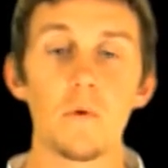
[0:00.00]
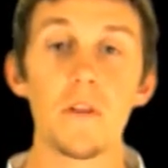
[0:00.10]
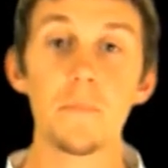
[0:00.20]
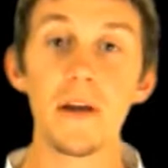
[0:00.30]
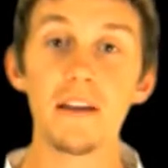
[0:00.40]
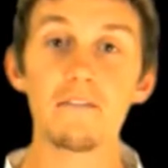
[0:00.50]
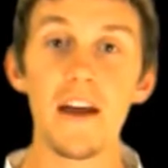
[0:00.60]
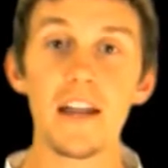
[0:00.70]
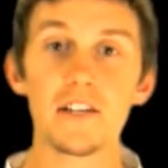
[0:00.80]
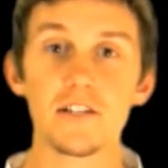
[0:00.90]
One of the big
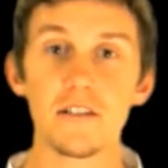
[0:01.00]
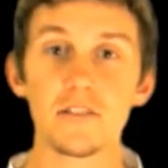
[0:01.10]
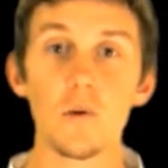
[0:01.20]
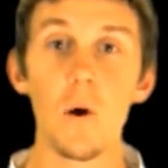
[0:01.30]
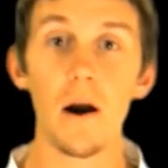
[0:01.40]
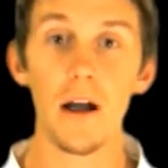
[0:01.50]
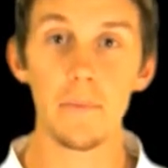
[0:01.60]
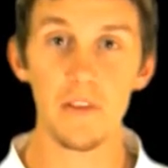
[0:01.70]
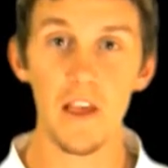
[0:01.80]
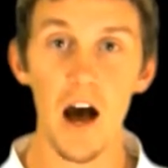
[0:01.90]
advantages of squaring
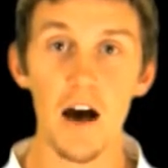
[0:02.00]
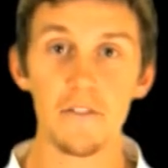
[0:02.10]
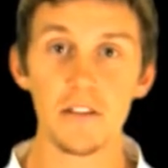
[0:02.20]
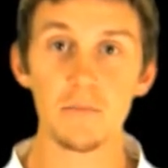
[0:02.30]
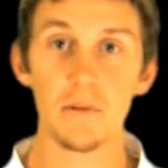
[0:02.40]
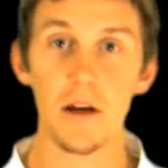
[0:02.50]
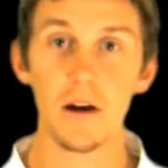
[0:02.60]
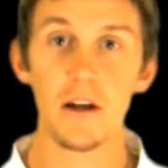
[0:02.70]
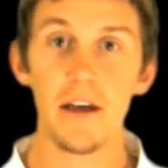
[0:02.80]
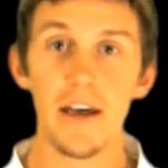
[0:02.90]
up to the offensive
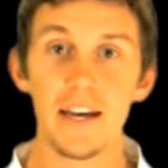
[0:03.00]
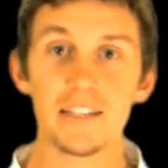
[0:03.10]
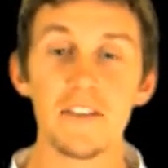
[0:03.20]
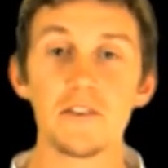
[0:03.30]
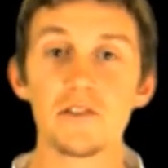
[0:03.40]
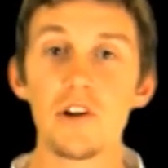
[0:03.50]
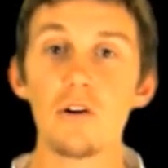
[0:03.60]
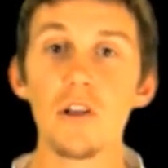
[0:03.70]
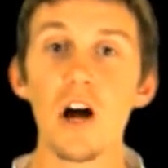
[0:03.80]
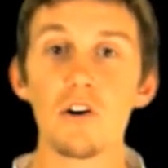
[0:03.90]
player is that there's
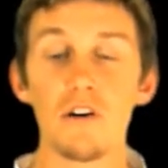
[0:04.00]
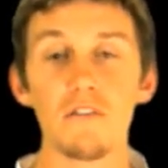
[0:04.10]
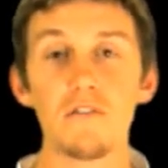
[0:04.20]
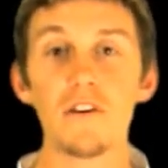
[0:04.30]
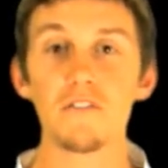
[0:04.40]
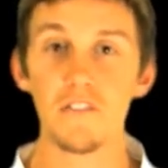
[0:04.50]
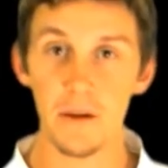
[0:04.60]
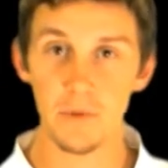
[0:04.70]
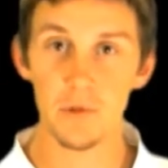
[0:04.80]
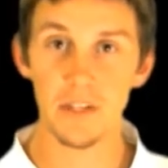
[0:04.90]
no longer a foot for
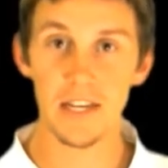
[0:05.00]
them to